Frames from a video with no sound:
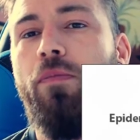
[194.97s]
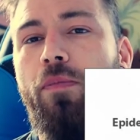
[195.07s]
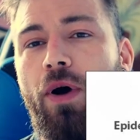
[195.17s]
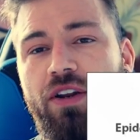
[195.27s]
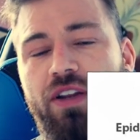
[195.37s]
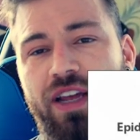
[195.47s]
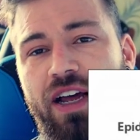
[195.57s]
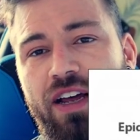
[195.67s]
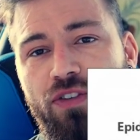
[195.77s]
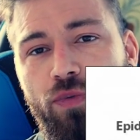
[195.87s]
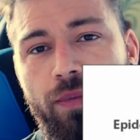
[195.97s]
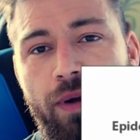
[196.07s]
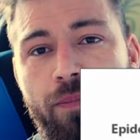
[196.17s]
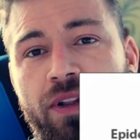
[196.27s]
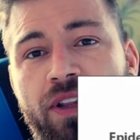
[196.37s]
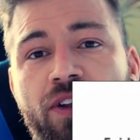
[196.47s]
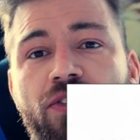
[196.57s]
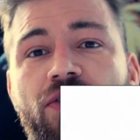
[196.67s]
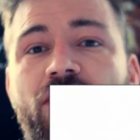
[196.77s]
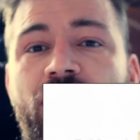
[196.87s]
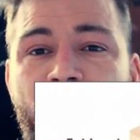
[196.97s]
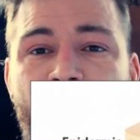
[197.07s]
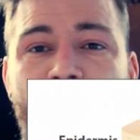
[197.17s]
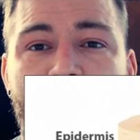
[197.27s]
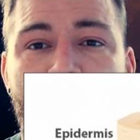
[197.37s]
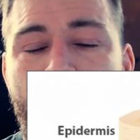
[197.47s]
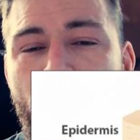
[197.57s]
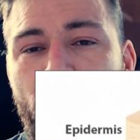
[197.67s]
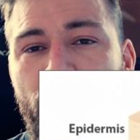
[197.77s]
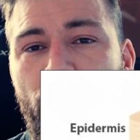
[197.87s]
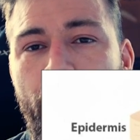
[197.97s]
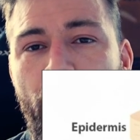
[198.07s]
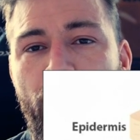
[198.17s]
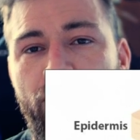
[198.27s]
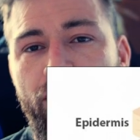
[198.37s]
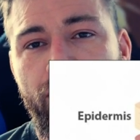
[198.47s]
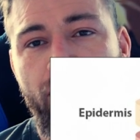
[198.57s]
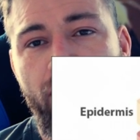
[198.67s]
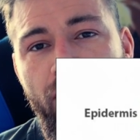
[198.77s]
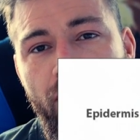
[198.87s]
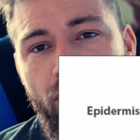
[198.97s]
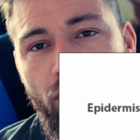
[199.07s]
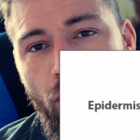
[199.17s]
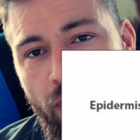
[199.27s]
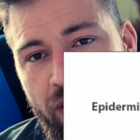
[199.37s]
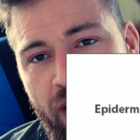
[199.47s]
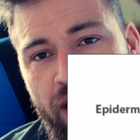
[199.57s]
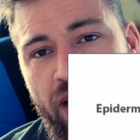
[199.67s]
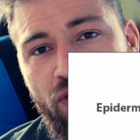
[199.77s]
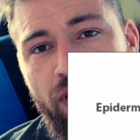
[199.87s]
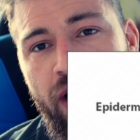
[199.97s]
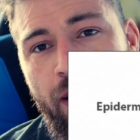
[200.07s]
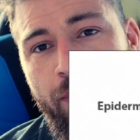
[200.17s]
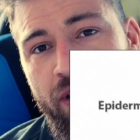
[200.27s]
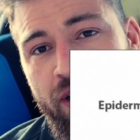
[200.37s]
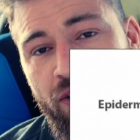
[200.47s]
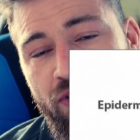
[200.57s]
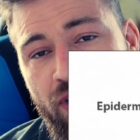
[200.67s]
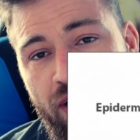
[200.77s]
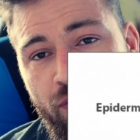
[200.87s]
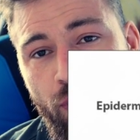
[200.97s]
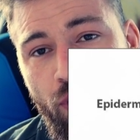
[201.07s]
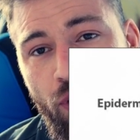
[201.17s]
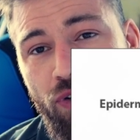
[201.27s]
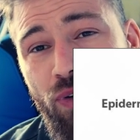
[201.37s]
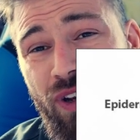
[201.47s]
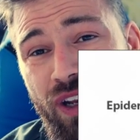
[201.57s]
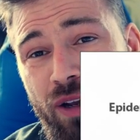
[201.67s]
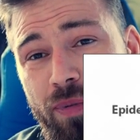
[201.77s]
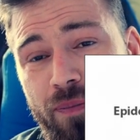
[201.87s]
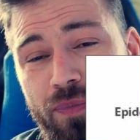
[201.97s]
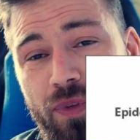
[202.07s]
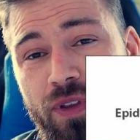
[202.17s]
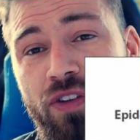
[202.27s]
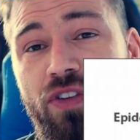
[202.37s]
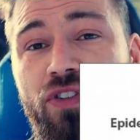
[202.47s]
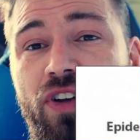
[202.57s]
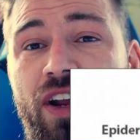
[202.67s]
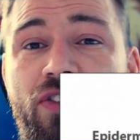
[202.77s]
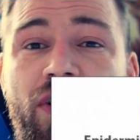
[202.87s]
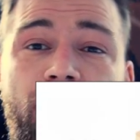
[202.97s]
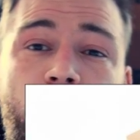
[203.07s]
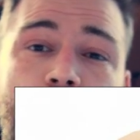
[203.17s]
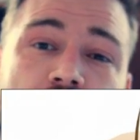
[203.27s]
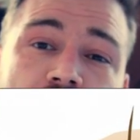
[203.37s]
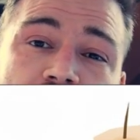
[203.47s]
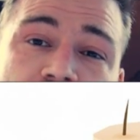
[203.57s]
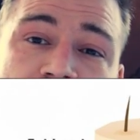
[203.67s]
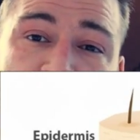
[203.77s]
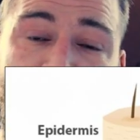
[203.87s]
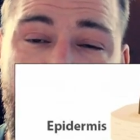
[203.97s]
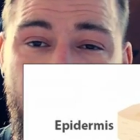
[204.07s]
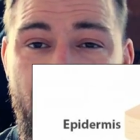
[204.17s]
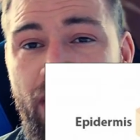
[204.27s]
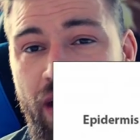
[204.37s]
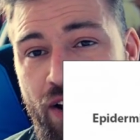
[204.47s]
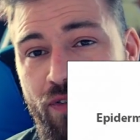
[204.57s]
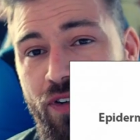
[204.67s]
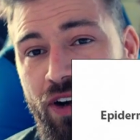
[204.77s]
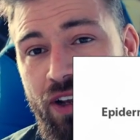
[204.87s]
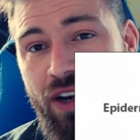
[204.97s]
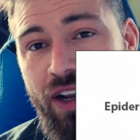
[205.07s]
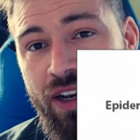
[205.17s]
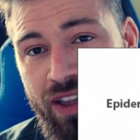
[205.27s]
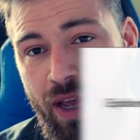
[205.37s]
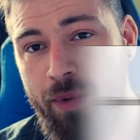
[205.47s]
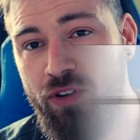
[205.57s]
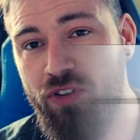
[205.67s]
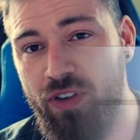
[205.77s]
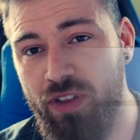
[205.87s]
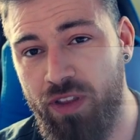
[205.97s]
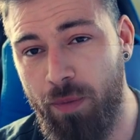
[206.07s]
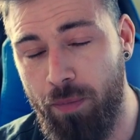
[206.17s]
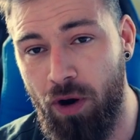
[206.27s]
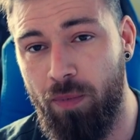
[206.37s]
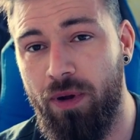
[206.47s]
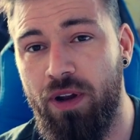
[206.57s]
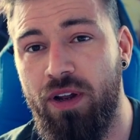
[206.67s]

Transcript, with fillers: But guys, remember, this differs from person to person. So what can actually happen is that if you go too deep, there's a chance that you will actually hit the hair follicle and damage the bulb.